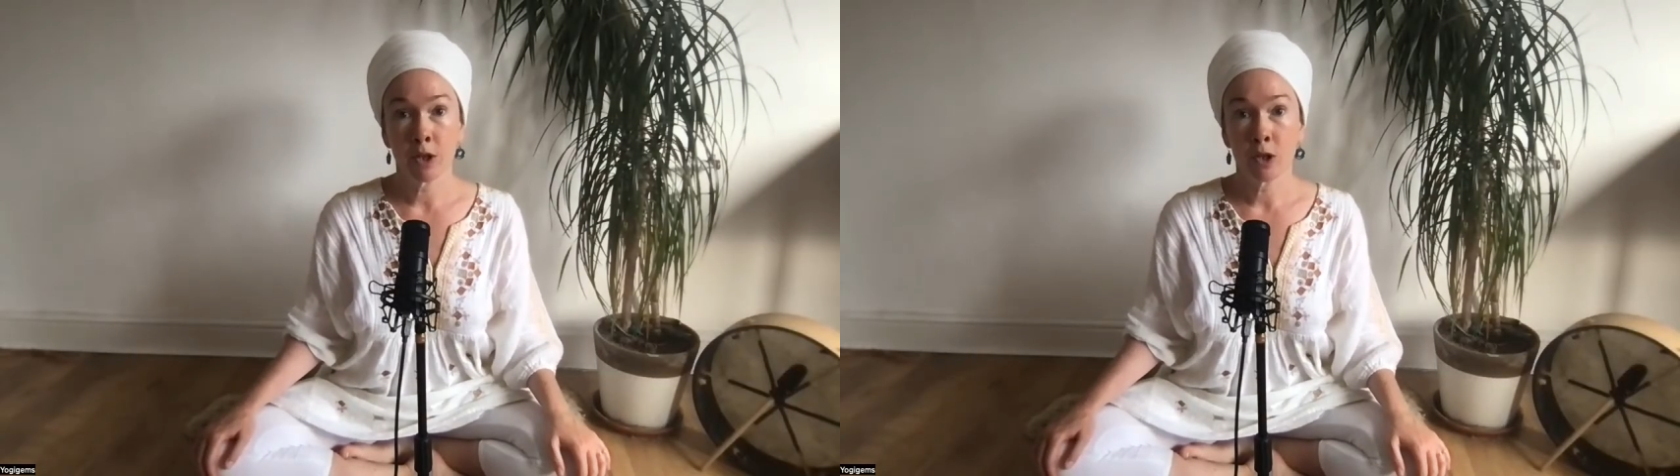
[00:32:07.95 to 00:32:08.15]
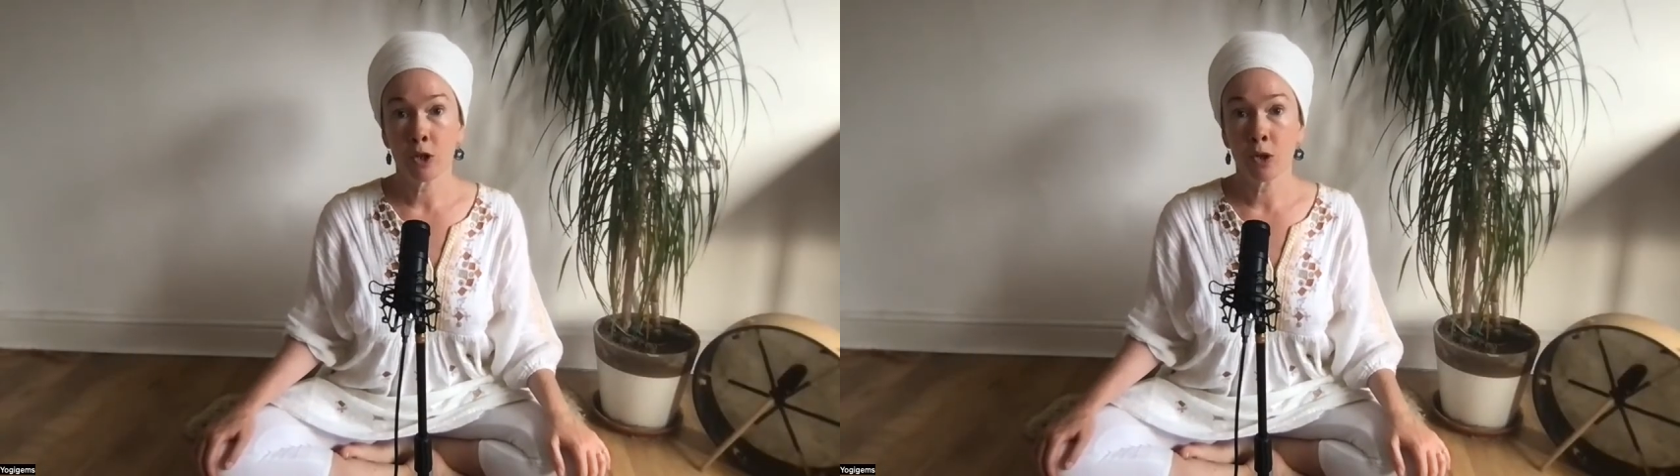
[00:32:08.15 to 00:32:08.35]

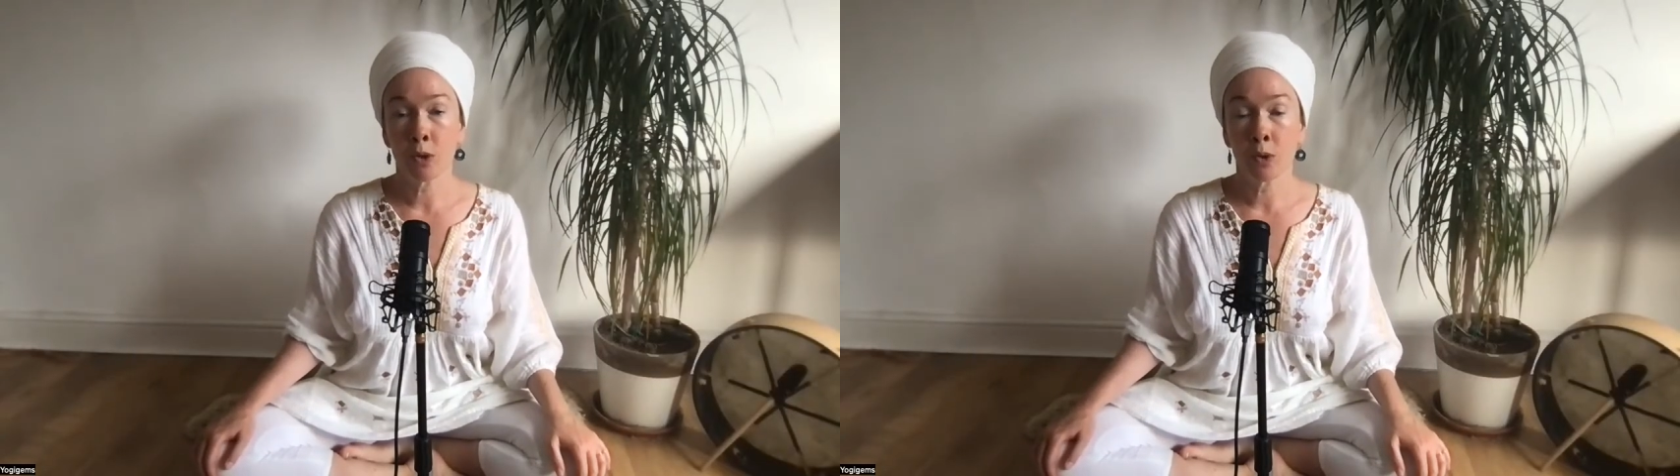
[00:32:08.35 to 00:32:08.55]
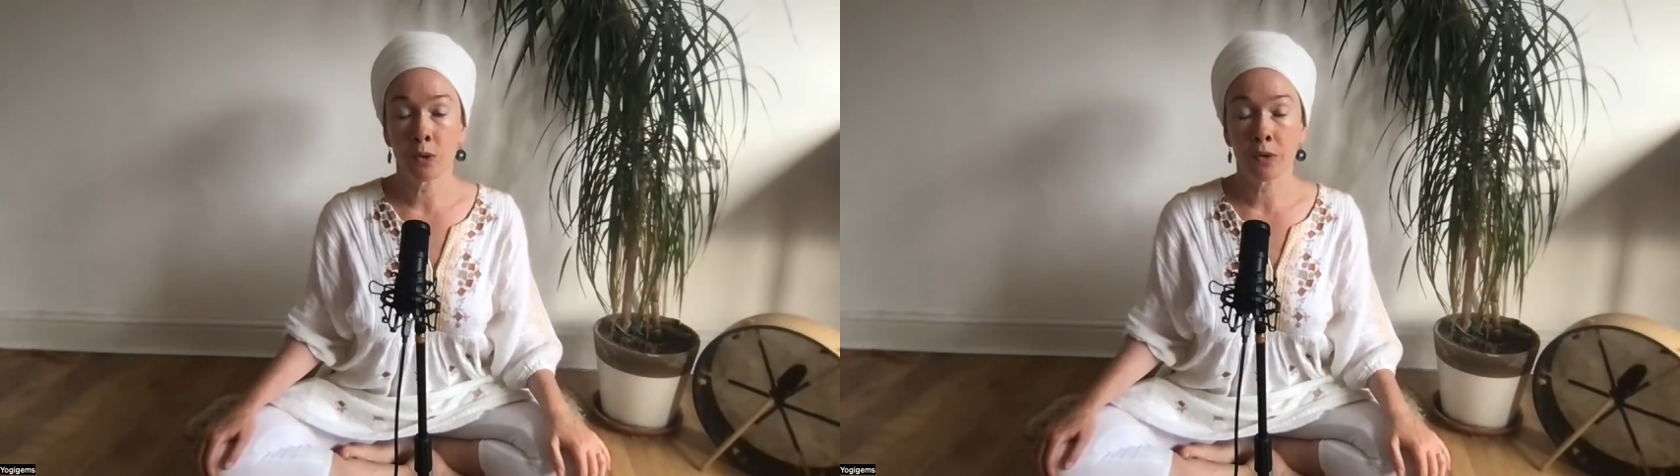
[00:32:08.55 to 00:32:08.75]

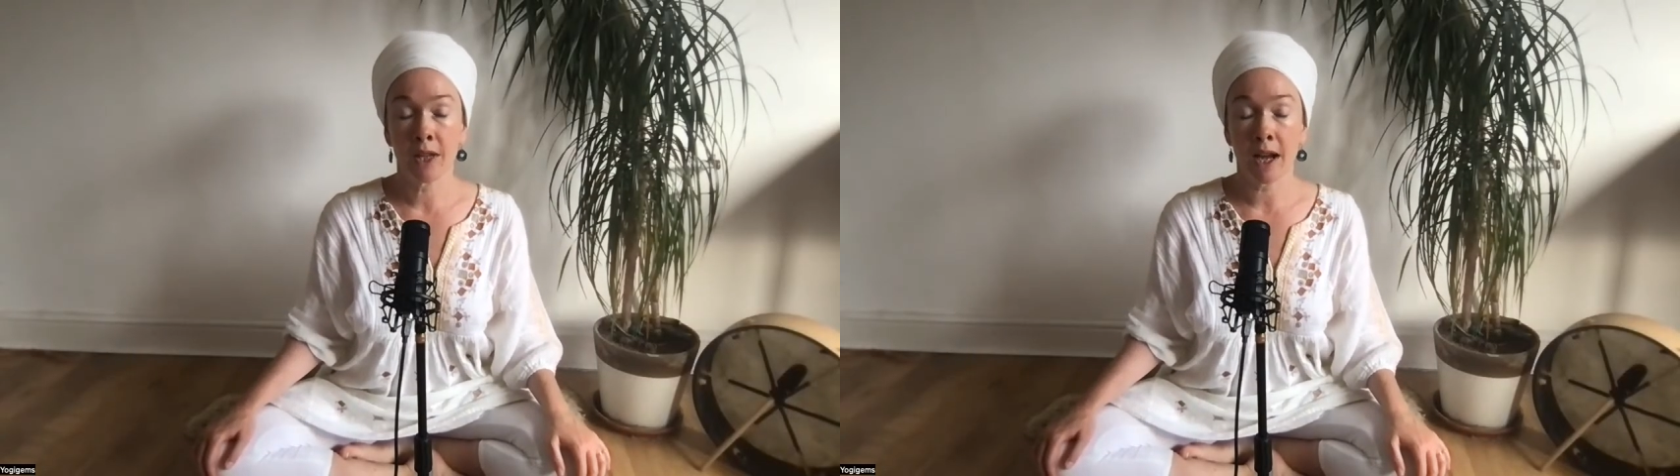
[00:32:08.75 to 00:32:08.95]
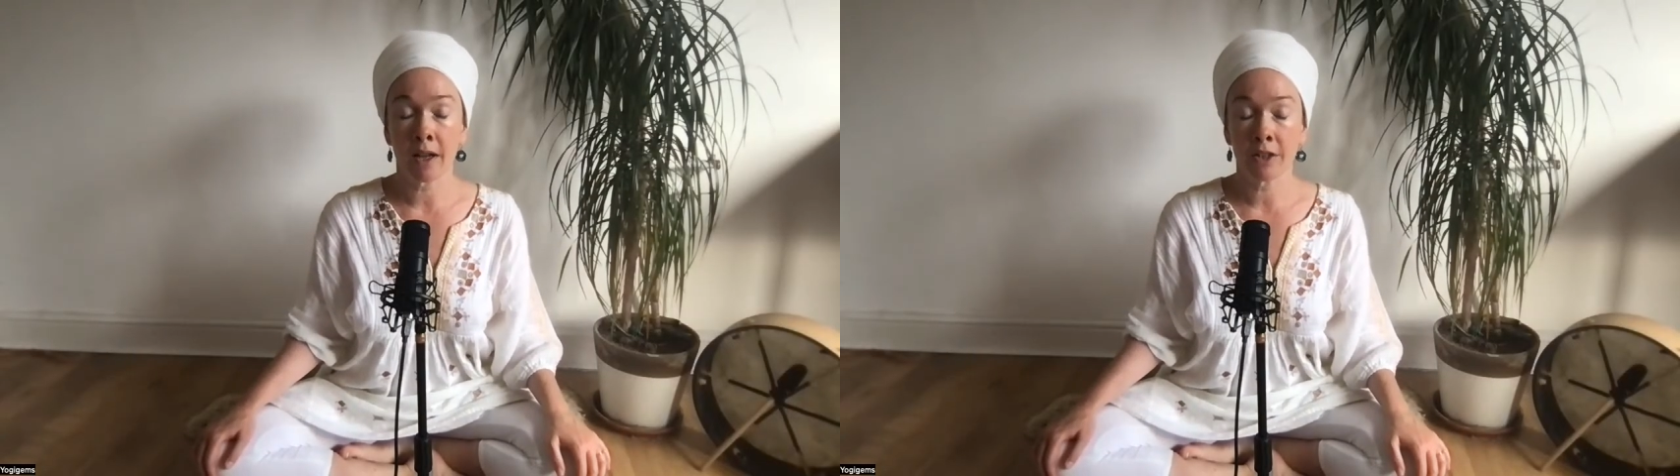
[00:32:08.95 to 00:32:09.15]
to
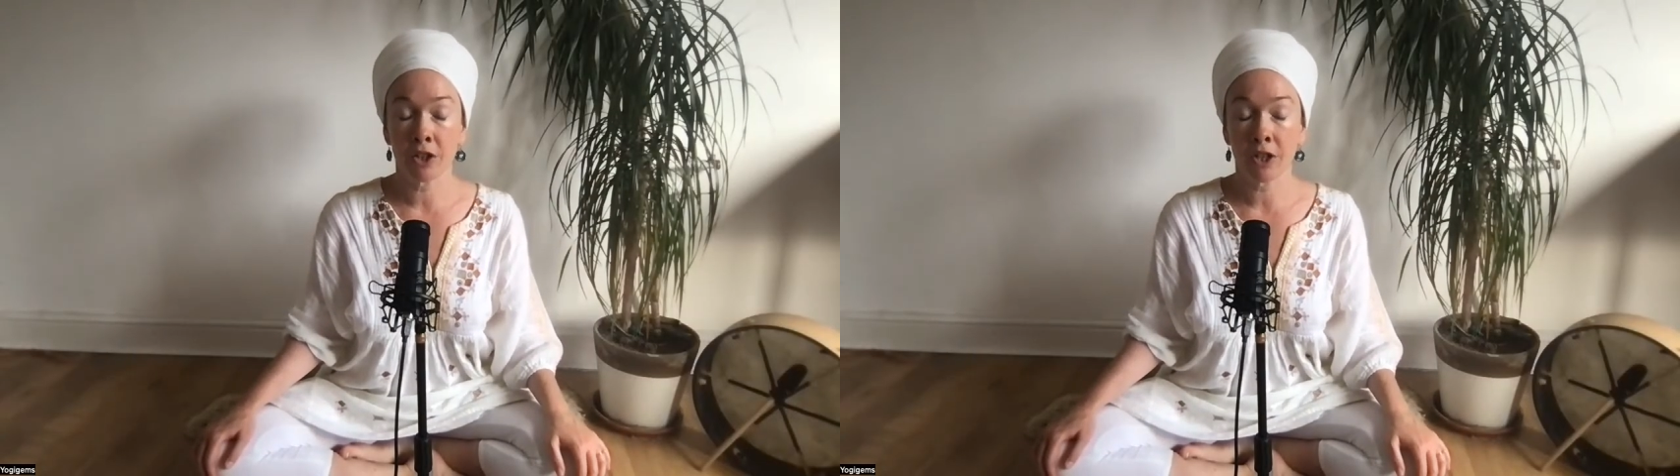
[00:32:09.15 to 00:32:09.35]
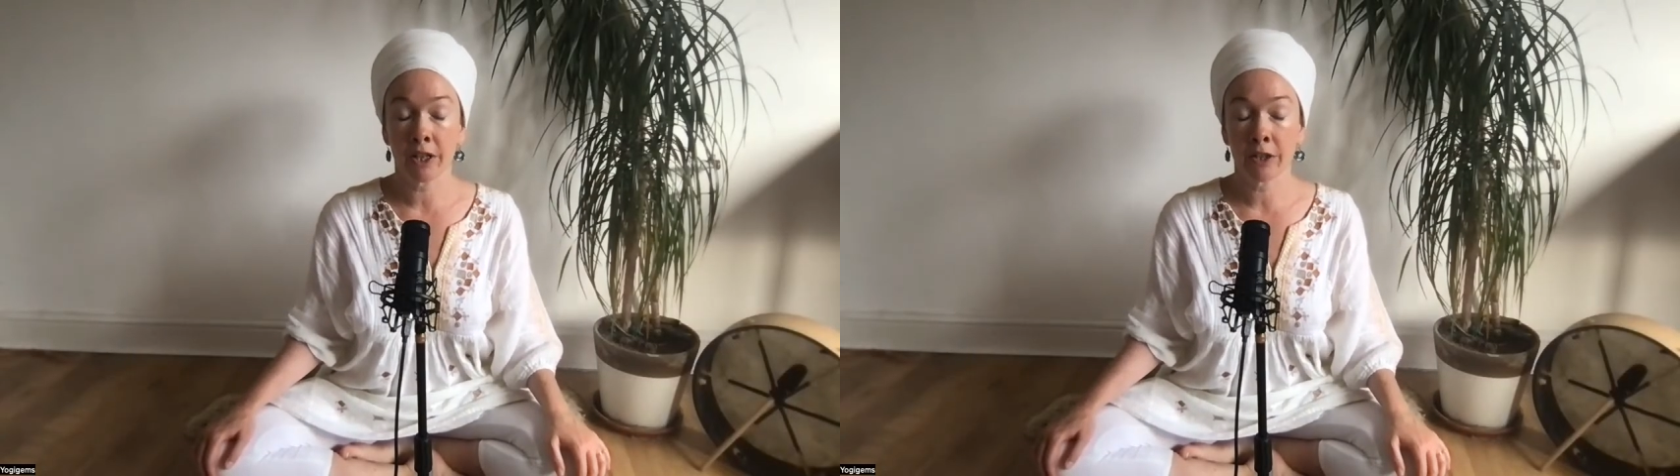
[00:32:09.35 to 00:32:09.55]
the
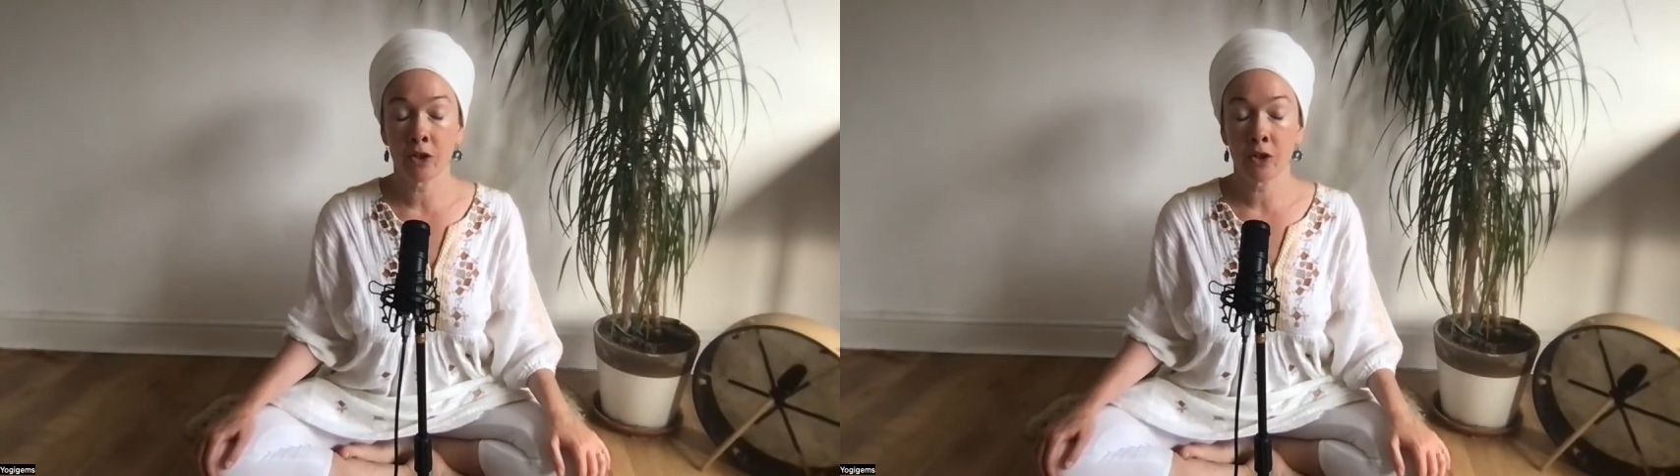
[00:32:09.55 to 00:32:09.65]
ajna,